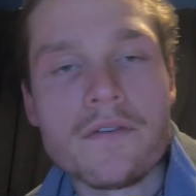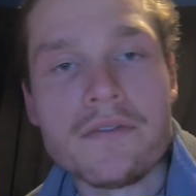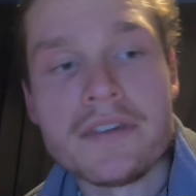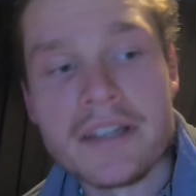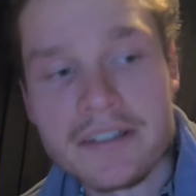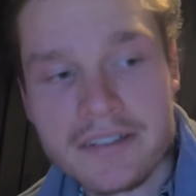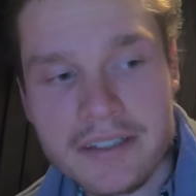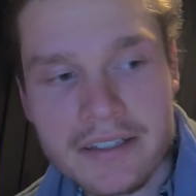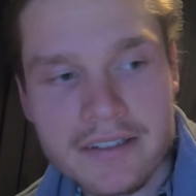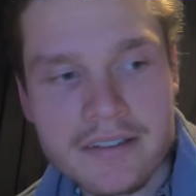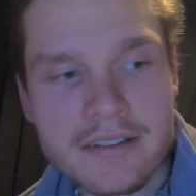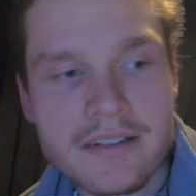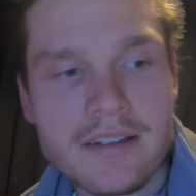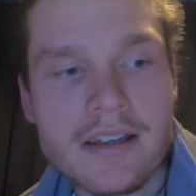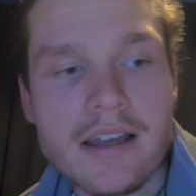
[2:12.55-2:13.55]
knitting
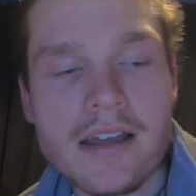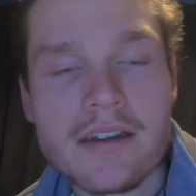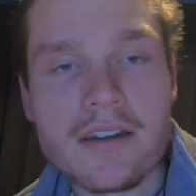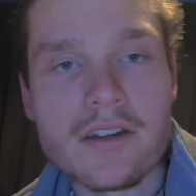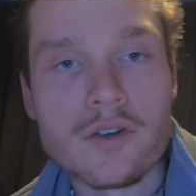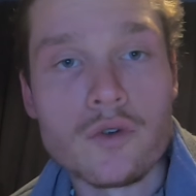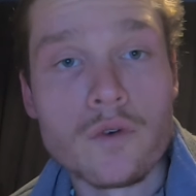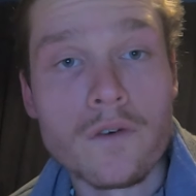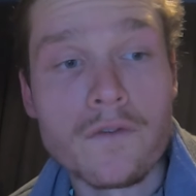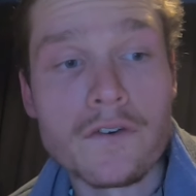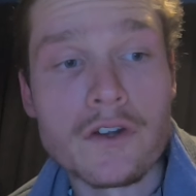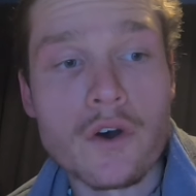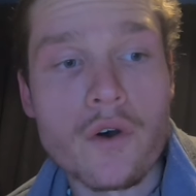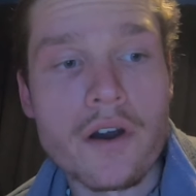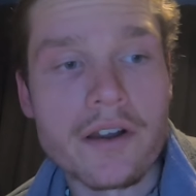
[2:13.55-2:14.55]
in
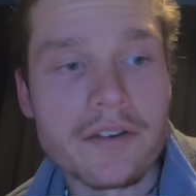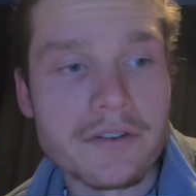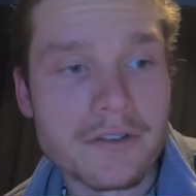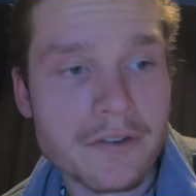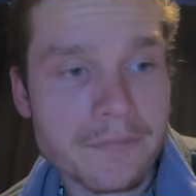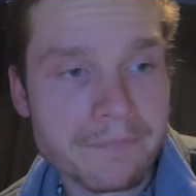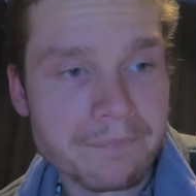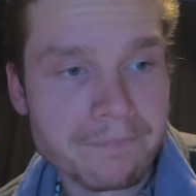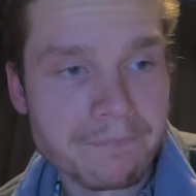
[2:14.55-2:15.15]
Northern Ireland.